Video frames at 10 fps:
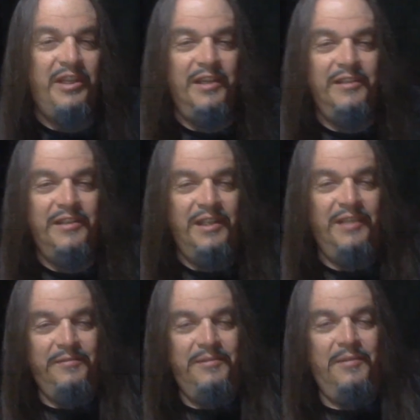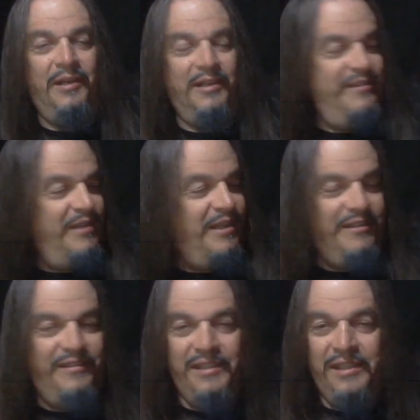and I
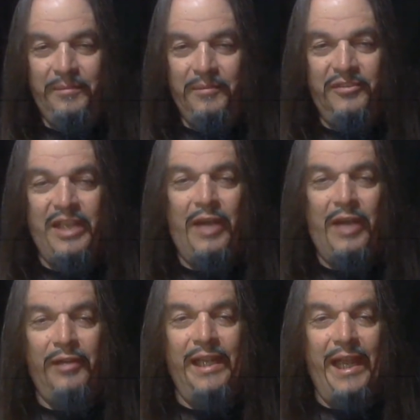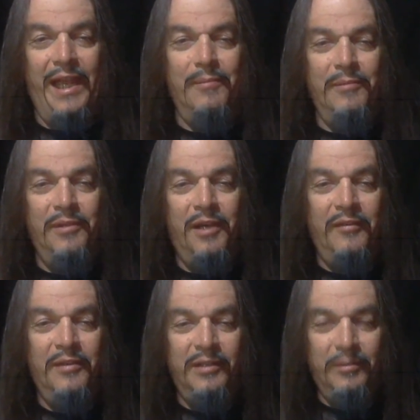could see scowling Ham off
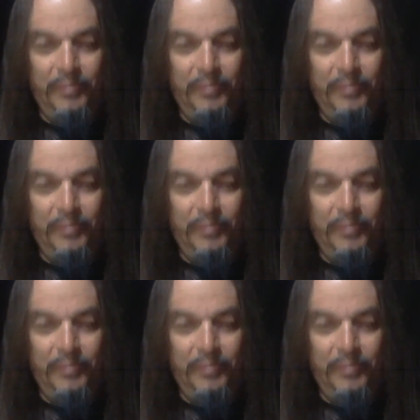in the. Yeah.